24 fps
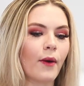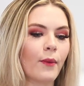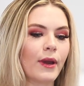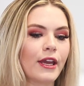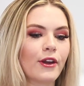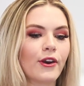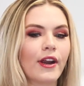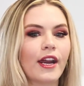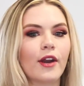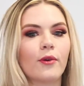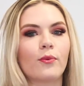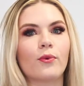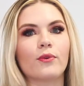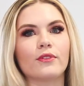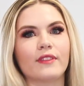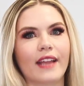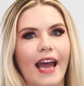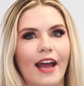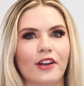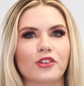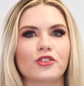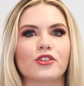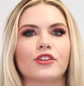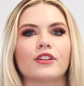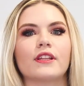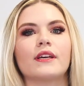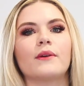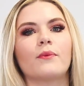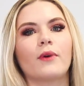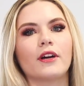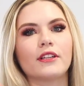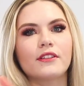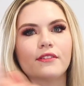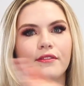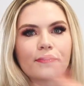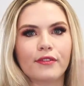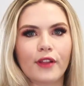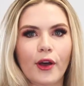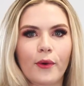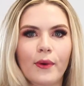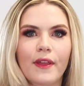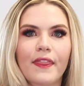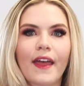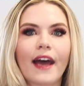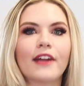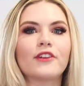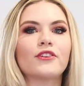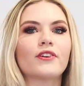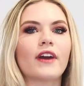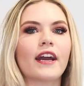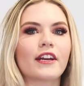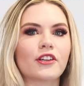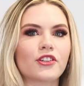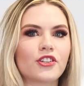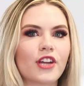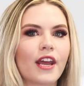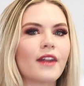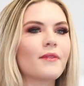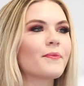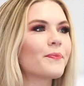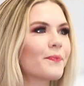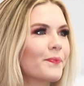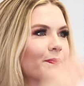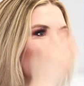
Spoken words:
way your hair will naturally want to flow in that direction.